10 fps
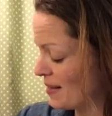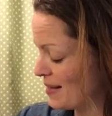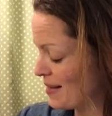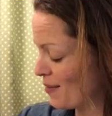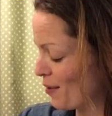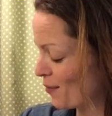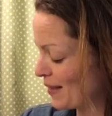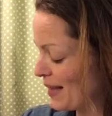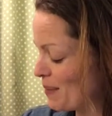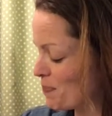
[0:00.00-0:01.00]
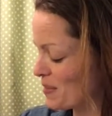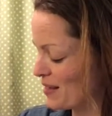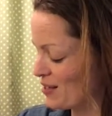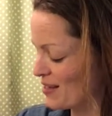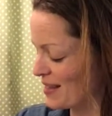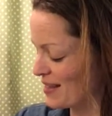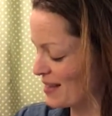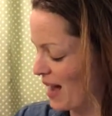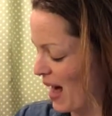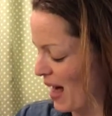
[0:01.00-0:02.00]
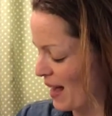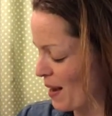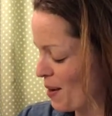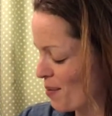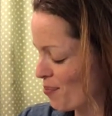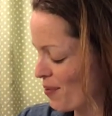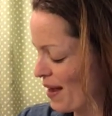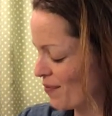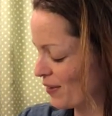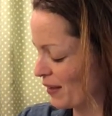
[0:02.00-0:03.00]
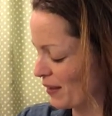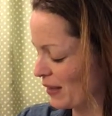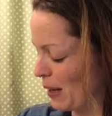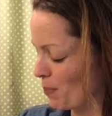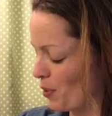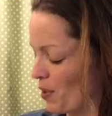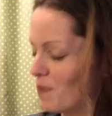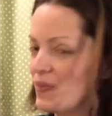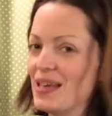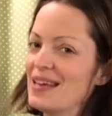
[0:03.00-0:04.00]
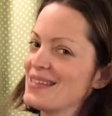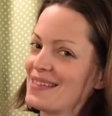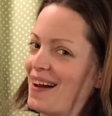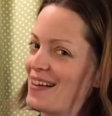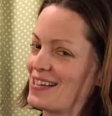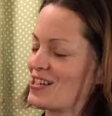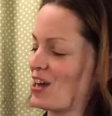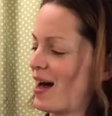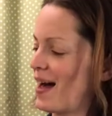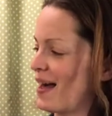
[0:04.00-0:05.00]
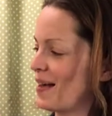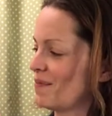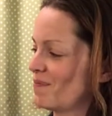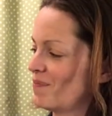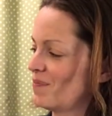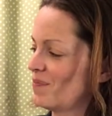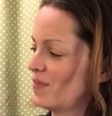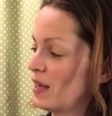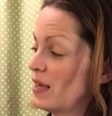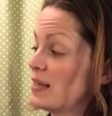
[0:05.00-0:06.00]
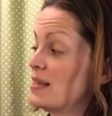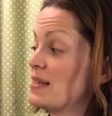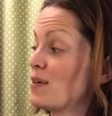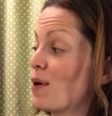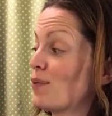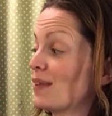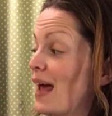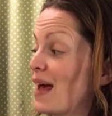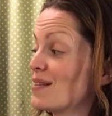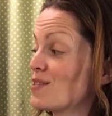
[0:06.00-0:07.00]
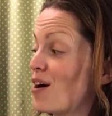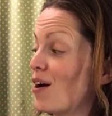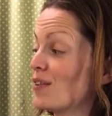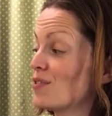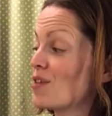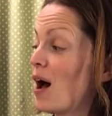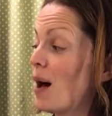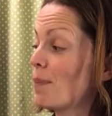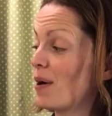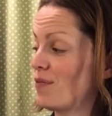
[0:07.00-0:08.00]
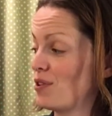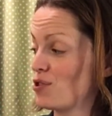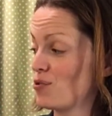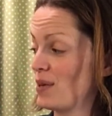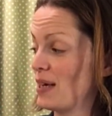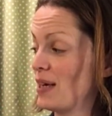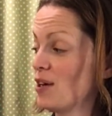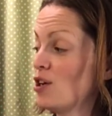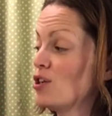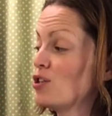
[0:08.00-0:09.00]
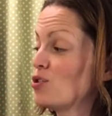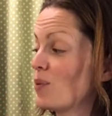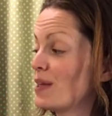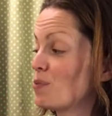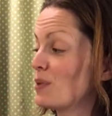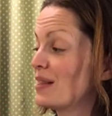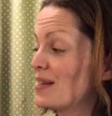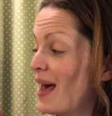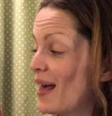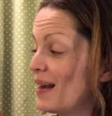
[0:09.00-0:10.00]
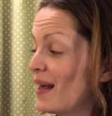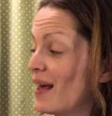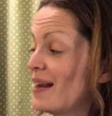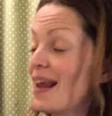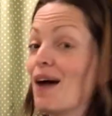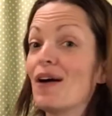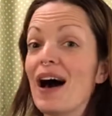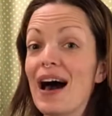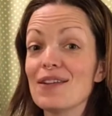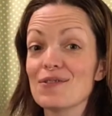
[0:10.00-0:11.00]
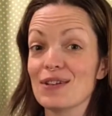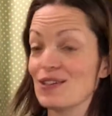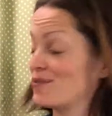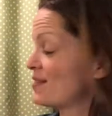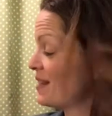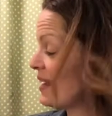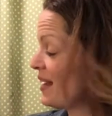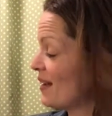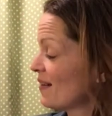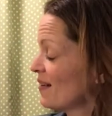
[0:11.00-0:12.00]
Zero leaps into the sky. Brave little number, he's not shy. Zero lands on top of the tree. Joins with ten, now a hundred, you see.